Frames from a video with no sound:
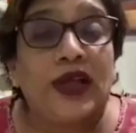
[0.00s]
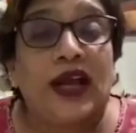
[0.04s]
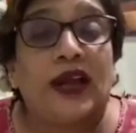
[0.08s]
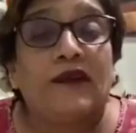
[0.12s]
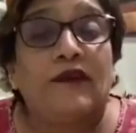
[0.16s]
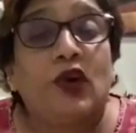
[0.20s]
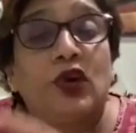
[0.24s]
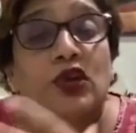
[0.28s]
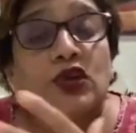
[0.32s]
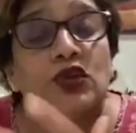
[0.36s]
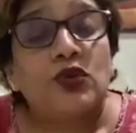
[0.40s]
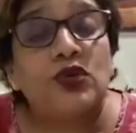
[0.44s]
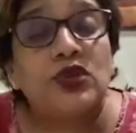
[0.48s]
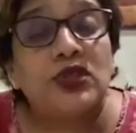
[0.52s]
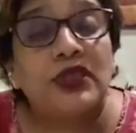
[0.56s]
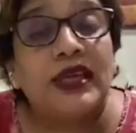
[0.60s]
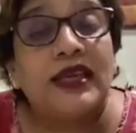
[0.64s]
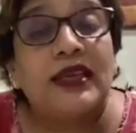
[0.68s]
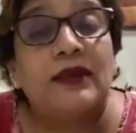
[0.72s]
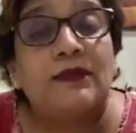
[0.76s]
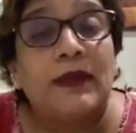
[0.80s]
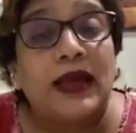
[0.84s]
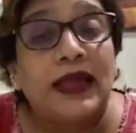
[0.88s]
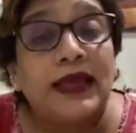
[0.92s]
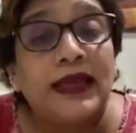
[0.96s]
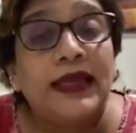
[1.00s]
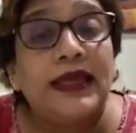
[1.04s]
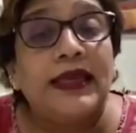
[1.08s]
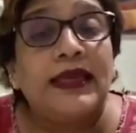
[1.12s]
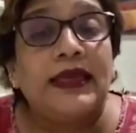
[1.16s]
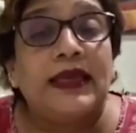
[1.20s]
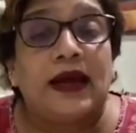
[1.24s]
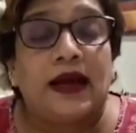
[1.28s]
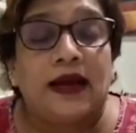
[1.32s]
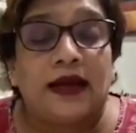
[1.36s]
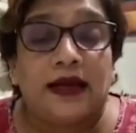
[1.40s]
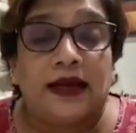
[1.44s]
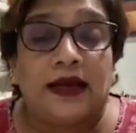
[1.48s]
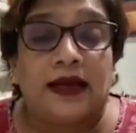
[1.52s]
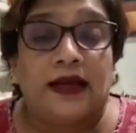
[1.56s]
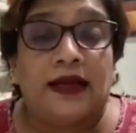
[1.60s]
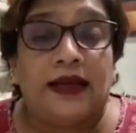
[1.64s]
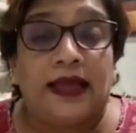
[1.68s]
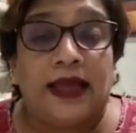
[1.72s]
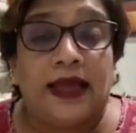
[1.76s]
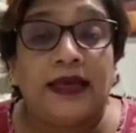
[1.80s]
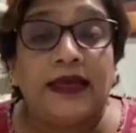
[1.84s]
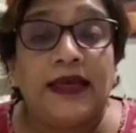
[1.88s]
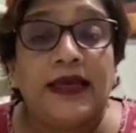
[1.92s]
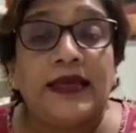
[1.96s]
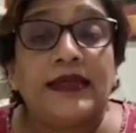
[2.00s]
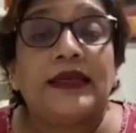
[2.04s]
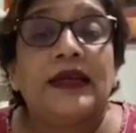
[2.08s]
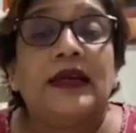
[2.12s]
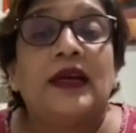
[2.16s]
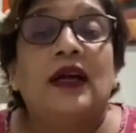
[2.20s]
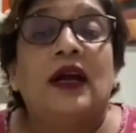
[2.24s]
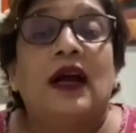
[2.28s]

I've also seen many young ladies